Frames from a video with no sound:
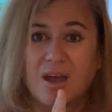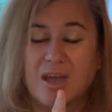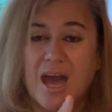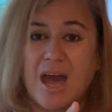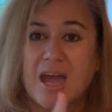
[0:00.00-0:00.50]

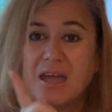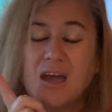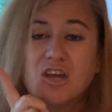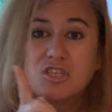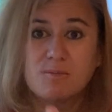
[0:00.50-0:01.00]
Okay,
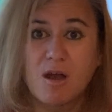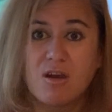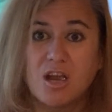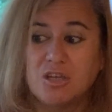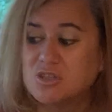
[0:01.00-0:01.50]

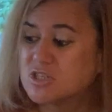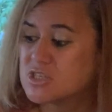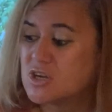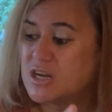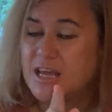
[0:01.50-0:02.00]
tomorrow you're just
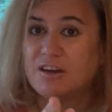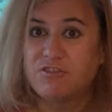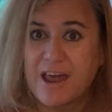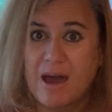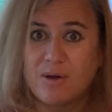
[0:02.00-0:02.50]
going to need
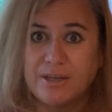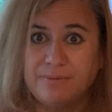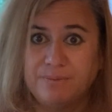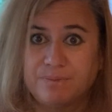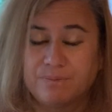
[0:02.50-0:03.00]
flour.
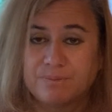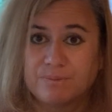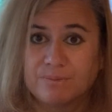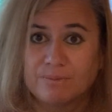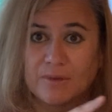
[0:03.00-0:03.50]

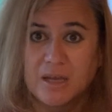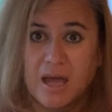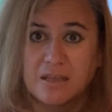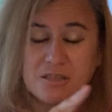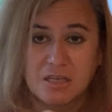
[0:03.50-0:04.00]

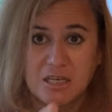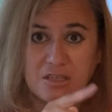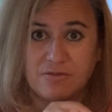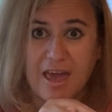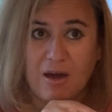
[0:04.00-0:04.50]
Okay, so you need
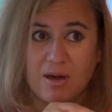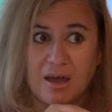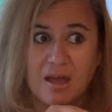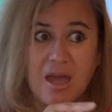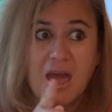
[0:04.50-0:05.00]
your
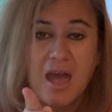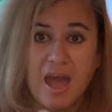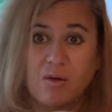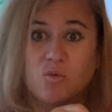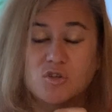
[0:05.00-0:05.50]
flour
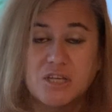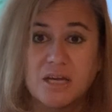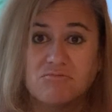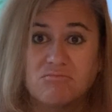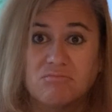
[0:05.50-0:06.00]
and
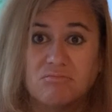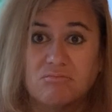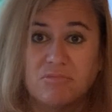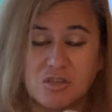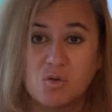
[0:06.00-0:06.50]
water.
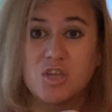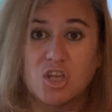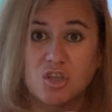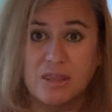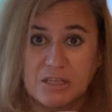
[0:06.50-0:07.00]
That's all
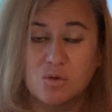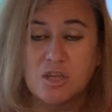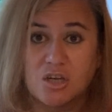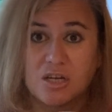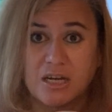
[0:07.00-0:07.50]
you're
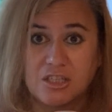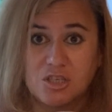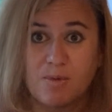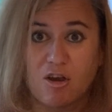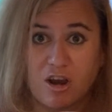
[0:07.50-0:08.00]
going to need
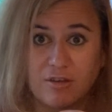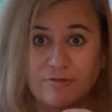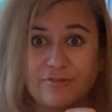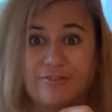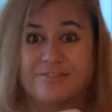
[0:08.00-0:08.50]
tomorrow.
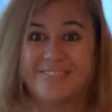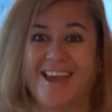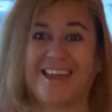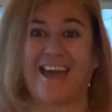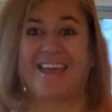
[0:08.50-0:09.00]

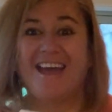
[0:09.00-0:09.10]
Okay,